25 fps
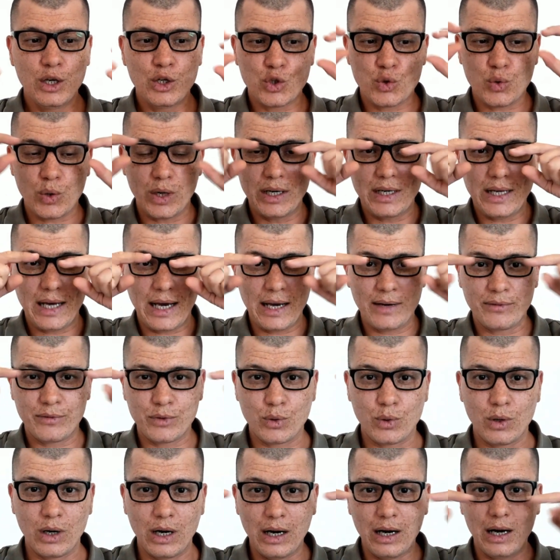try and have
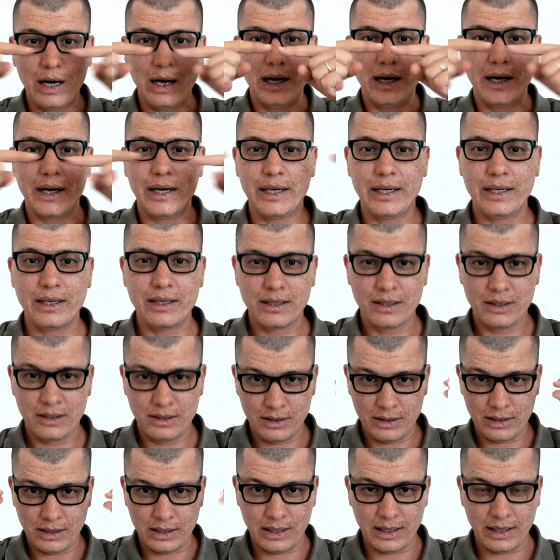your eyes
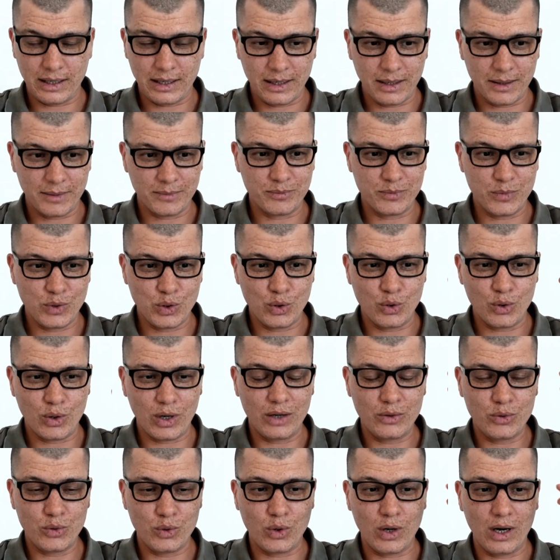
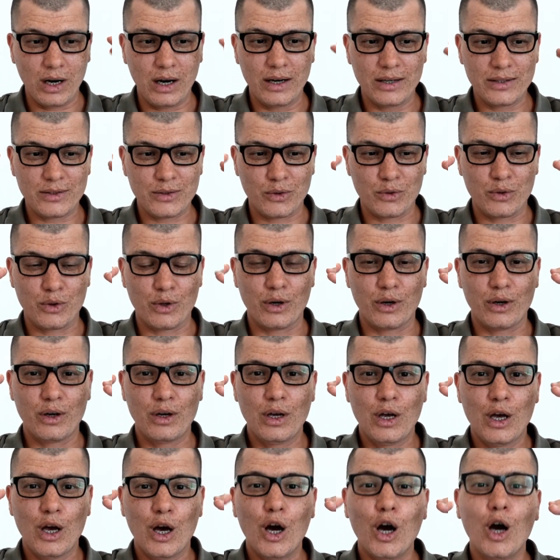on the
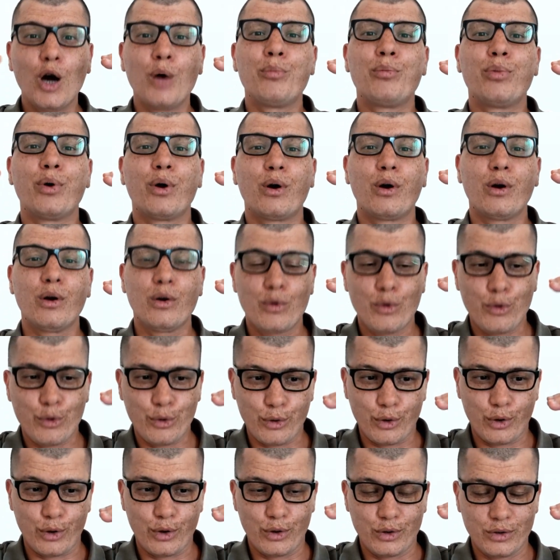upper
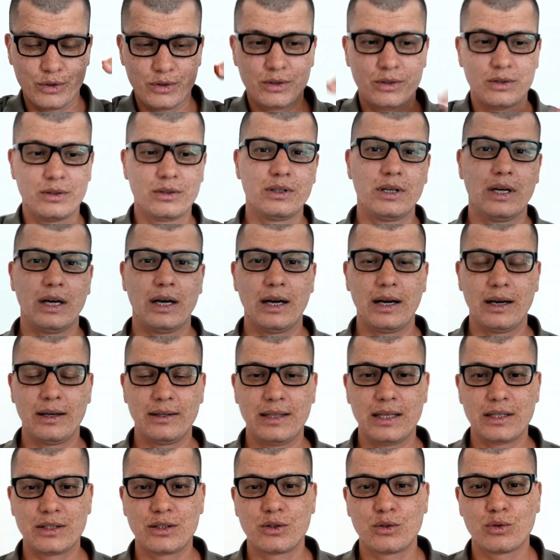third.
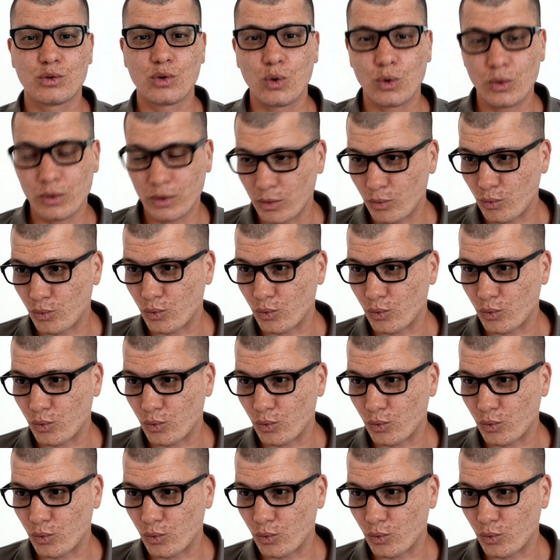That's called the